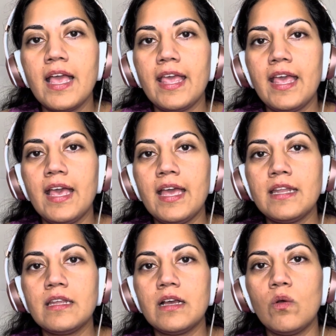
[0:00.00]

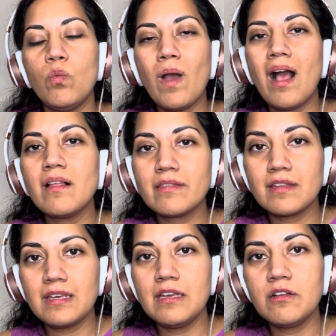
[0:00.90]
And while the
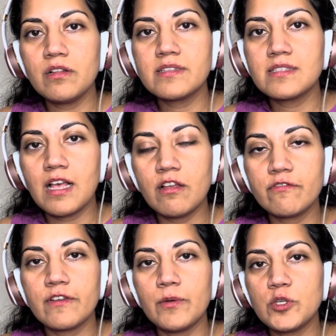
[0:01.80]
Kegel
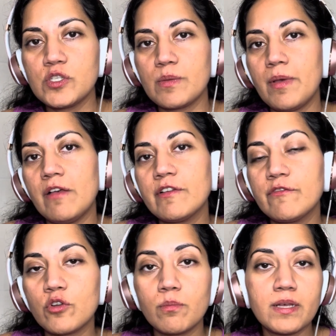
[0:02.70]
itself, which is a pelvic
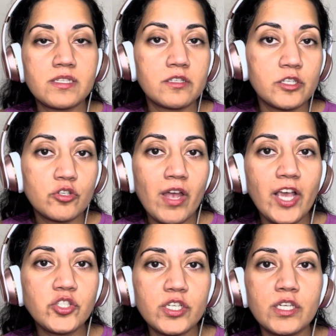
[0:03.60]
floor muscle
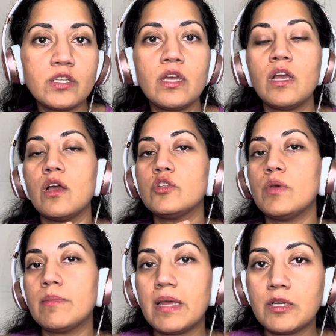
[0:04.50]
contraction,
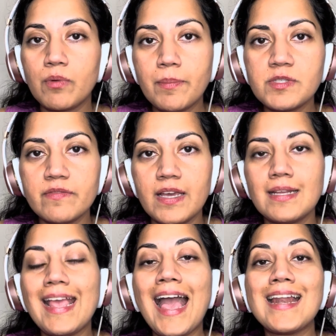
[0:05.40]
doing many reps of
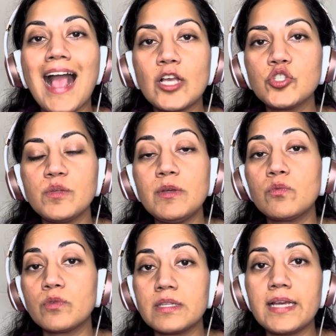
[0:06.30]
it, can actually be
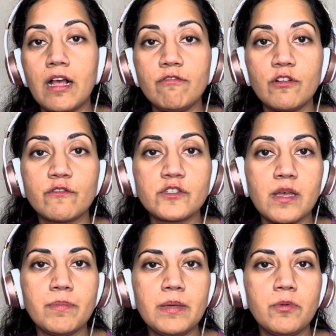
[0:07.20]
really helpful for
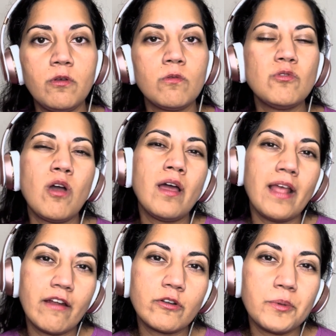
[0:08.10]
some people, not
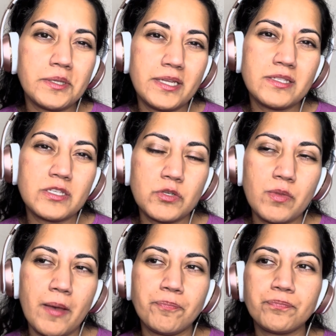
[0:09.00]
everyone needs to do
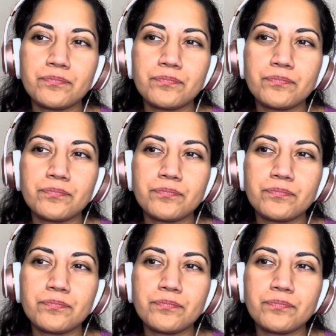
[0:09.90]
them.